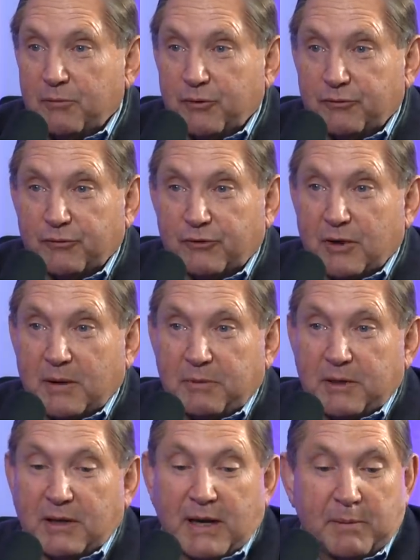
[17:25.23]
which was going to
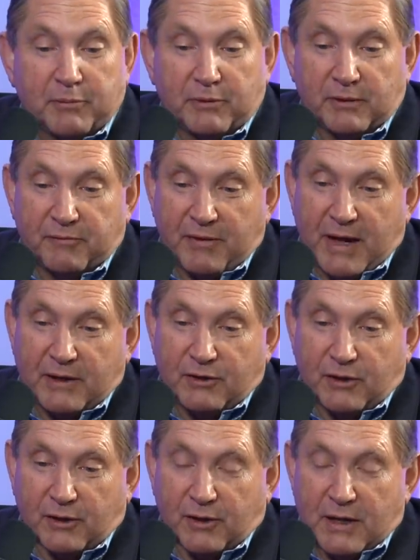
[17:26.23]
be in April of that
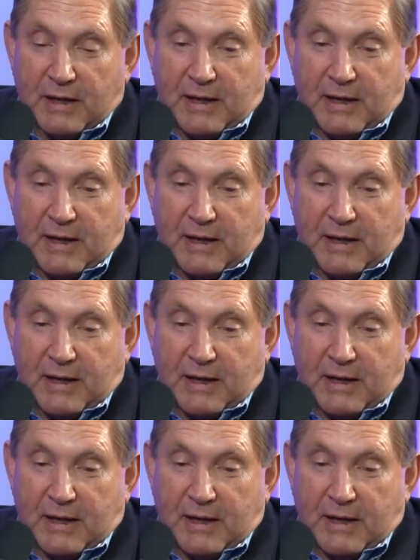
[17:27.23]
year.